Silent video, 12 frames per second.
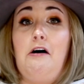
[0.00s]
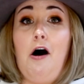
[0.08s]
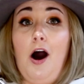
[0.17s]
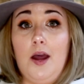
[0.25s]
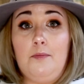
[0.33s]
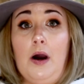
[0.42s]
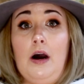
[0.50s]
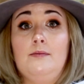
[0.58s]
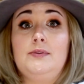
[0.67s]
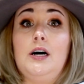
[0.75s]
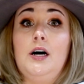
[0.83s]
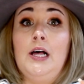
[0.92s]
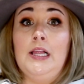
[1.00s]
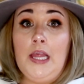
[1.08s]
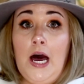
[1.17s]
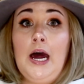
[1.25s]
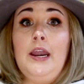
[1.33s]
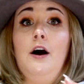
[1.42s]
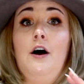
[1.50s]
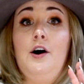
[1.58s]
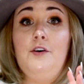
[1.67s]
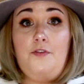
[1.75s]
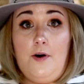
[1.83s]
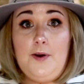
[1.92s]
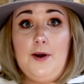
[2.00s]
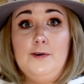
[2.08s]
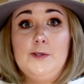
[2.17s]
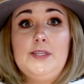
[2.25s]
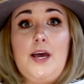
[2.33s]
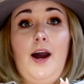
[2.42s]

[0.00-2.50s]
I bombed a lot of photos.